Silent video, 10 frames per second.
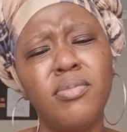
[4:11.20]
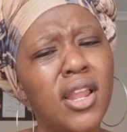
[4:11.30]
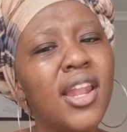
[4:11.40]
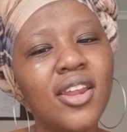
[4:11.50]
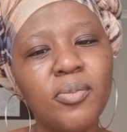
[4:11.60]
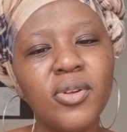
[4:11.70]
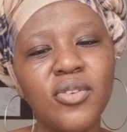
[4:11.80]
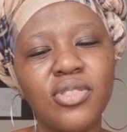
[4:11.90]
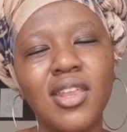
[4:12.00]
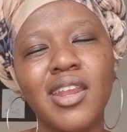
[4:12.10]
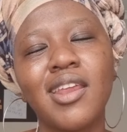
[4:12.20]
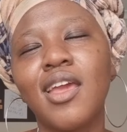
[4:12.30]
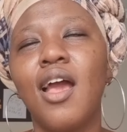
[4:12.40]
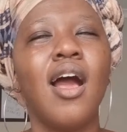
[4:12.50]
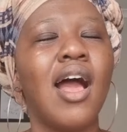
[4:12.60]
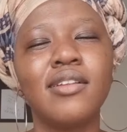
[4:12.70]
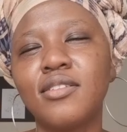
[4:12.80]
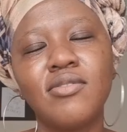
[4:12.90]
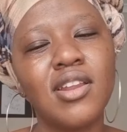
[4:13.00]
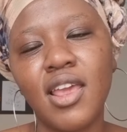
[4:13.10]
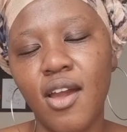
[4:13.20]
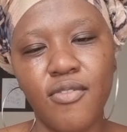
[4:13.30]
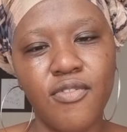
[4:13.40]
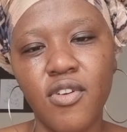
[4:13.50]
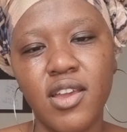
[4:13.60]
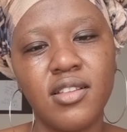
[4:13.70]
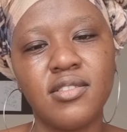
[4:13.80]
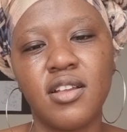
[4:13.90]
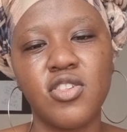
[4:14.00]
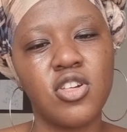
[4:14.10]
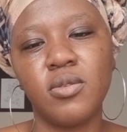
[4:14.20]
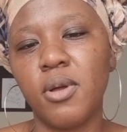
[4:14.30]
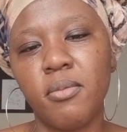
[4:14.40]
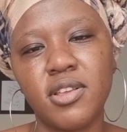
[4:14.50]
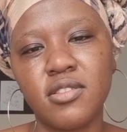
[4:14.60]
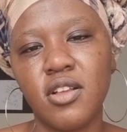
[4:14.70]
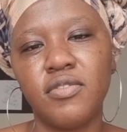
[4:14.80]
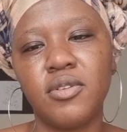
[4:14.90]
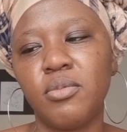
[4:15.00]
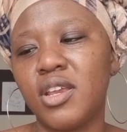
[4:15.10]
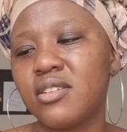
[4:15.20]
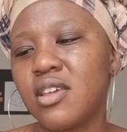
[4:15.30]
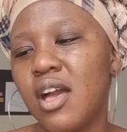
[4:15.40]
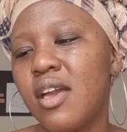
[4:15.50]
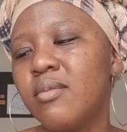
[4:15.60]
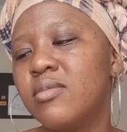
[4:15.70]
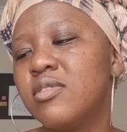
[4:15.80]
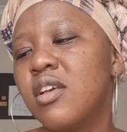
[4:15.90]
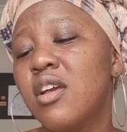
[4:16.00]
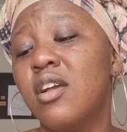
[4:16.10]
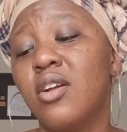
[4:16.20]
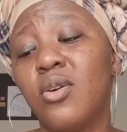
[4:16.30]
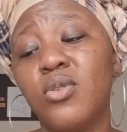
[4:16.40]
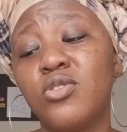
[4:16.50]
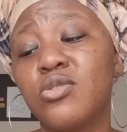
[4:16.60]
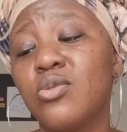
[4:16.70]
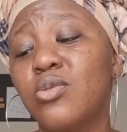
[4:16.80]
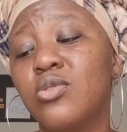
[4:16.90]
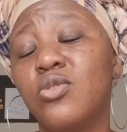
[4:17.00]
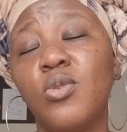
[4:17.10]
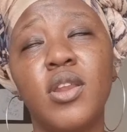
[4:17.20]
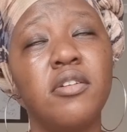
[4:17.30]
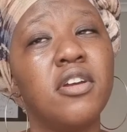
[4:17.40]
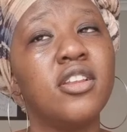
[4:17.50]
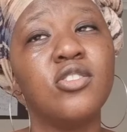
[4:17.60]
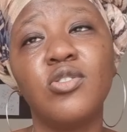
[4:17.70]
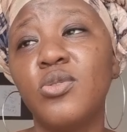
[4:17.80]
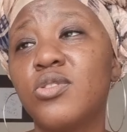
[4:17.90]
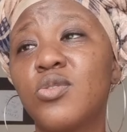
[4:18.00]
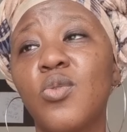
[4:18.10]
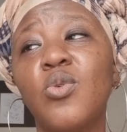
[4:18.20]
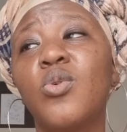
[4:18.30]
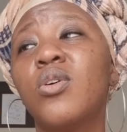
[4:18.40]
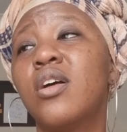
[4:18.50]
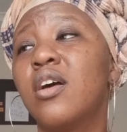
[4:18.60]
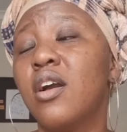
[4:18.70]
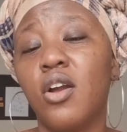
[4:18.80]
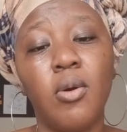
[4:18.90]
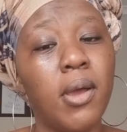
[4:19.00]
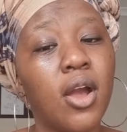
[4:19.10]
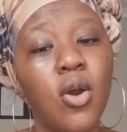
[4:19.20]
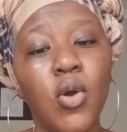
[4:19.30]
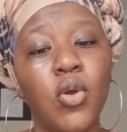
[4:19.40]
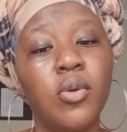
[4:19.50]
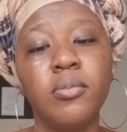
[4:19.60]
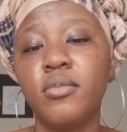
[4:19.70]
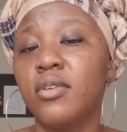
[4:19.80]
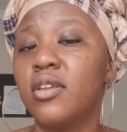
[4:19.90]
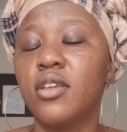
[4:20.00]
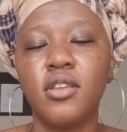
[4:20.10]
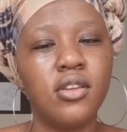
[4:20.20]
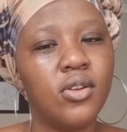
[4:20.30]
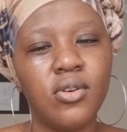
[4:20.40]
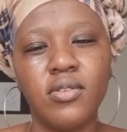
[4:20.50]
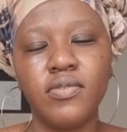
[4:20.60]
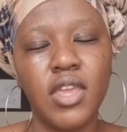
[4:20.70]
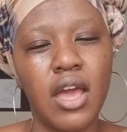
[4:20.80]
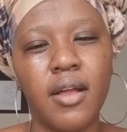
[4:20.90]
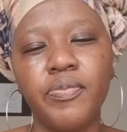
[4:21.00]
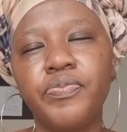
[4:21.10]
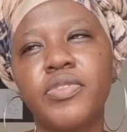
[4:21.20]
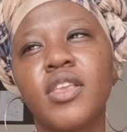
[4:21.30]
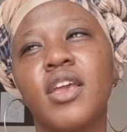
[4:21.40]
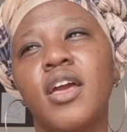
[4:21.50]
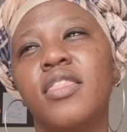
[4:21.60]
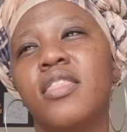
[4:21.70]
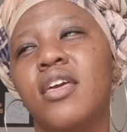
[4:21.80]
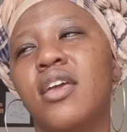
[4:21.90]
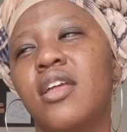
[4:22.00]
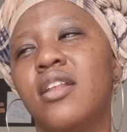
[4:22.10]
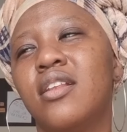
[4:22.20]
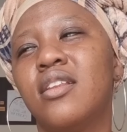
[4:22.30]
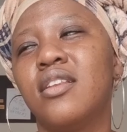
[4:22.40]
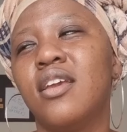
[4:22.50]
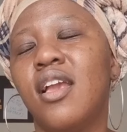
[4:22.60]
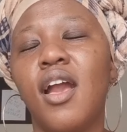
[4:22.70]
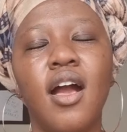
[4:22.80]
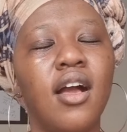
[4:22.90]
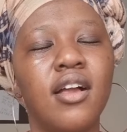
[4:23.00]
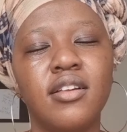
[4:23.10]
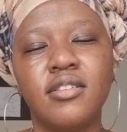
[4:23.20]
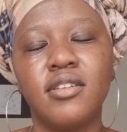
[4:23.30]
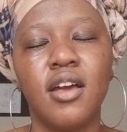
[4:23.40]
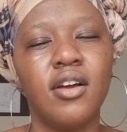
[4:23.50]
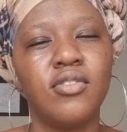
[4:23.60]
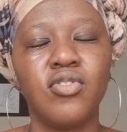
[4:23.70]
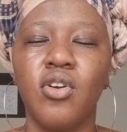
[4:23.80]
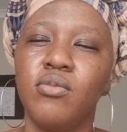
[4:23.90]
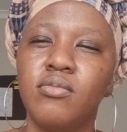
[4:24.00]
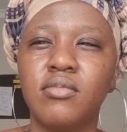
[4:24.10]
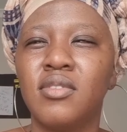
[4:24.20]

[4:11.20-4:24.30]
a little bit of 3, I didn't really have friends. I chill by myself at break times, go to school, do whatever I need to do at school, go back home, you know, yeah. And then, yeah, from,